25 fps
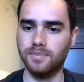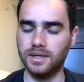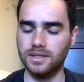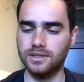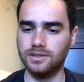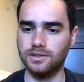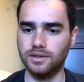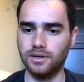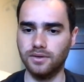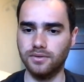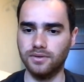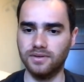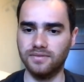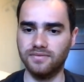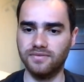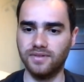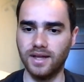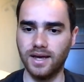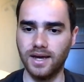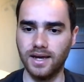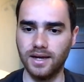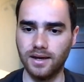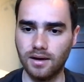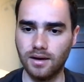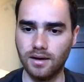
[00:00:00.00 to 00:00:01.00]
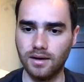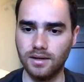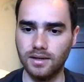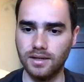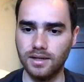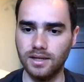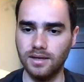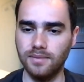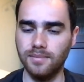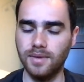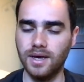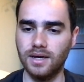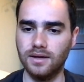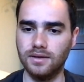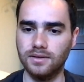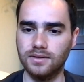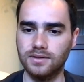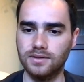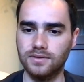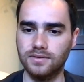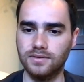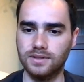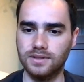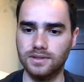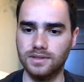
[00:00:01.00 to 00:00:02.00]
basically on a flag on emails
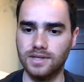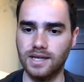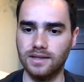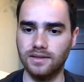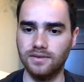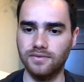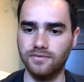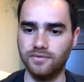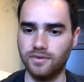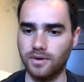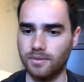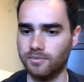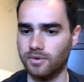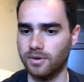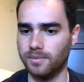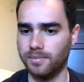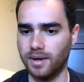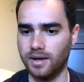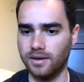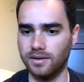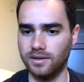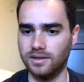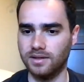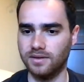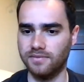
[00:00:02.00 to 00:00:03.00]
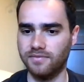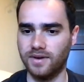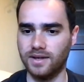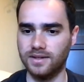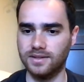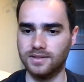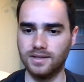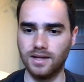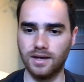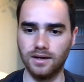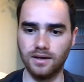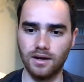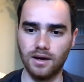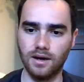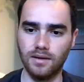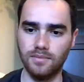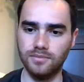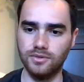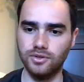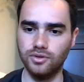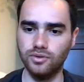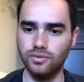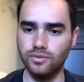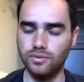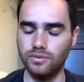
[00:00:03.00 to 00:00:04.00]
sent from
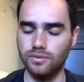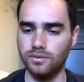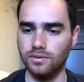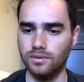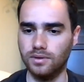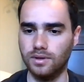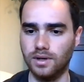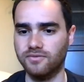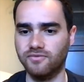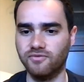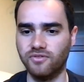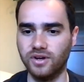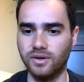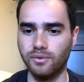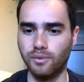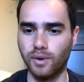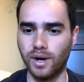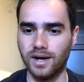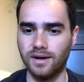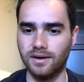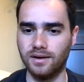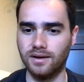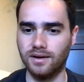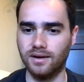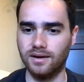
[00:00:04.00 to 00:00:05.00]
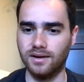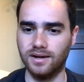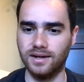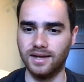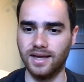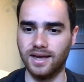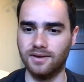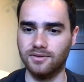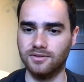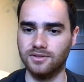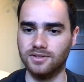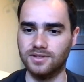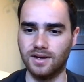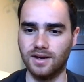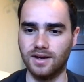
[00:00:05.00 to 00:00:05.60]
rebelliondefense.com to freeware accounts.